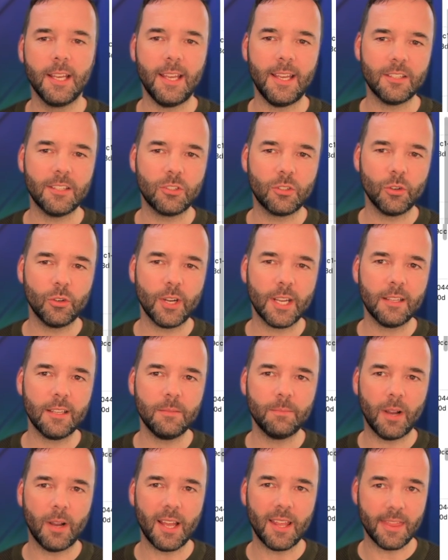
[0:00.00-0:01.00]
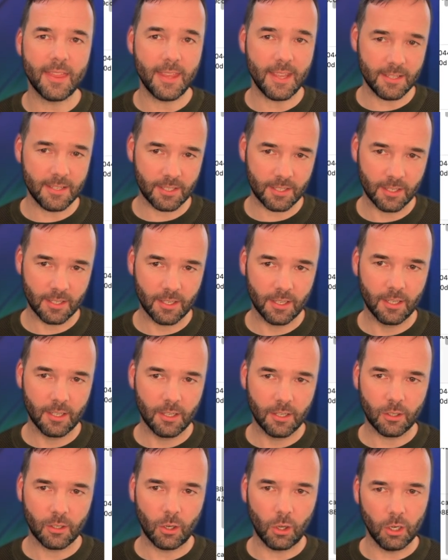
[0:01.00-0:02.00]
it's triggered by this
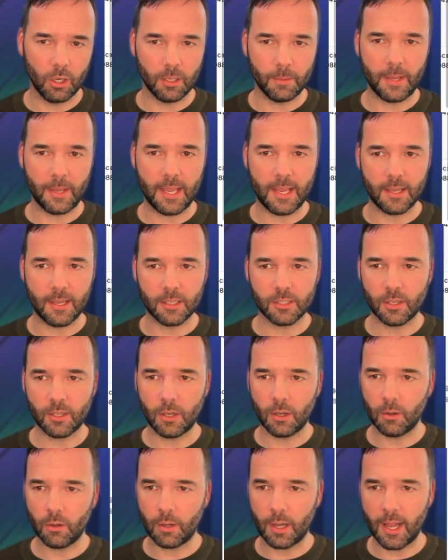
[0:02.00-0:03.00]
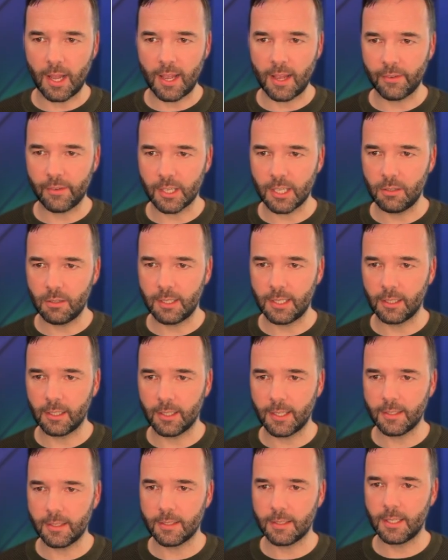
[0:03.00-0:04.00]
column here. So I have a cute little kitten